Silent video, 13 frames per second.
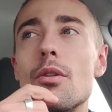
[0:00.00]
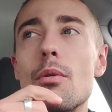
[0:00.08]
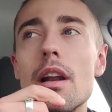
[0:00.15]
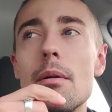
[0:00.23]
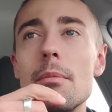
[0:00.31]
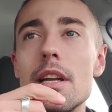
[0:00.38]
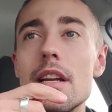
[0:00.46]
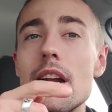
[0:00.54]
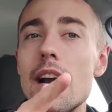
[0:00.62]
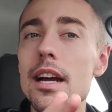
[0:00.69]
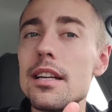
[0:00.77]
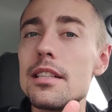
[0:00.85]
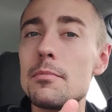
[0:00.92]
when I'm in an
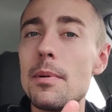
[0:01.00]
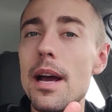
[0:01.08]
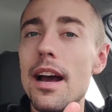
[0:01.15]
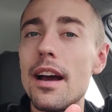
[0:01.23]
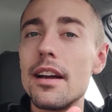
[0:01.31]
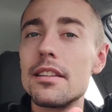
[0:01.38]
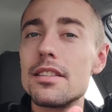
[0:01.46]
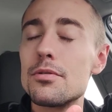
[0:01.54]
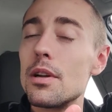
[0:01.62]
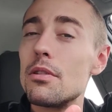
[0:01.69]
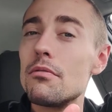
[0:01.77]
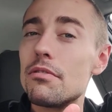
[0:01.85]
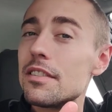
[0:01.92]
ice bath
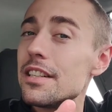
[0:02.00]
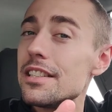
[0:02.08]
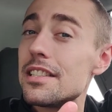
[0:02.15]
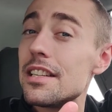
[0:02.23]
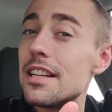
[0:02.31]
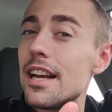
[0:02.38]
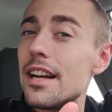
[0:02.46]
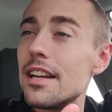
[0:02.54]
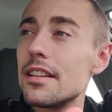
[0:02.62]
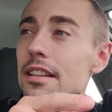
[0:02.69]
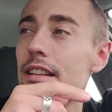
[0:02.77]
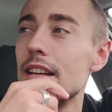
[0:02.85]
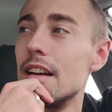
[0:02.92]
so I don't freeze to death.